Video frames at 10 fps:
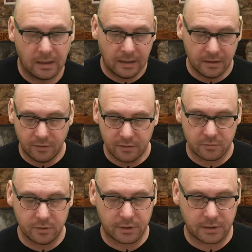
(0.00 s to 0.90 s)
It does
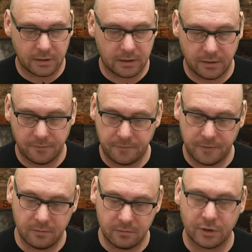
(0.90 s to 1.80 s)
look, and it
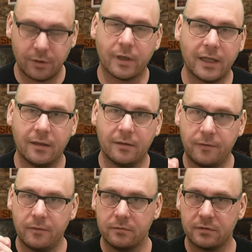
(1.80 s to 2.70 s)
feels alright. It
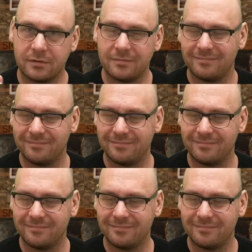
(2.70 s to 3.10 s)
feels,